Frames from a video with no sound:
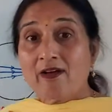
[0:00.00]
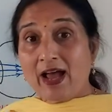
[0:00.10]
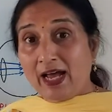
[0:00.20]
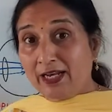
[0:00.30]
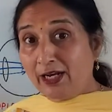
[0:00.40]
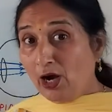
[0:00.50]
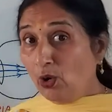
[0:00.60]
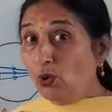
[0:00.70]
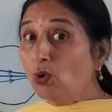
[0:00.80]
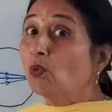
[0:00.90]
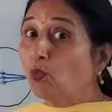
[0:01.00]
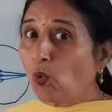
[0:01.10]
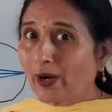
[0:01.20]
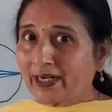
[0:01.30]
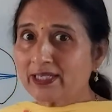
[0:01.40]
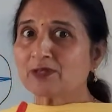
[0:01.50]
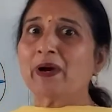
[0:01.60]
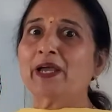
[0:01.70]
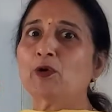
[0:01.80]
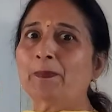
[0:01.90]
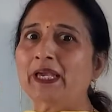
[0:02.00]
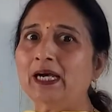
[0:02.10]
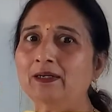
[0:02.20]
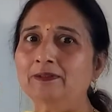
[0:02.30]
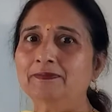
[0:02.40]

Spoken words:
And now, what is myopia?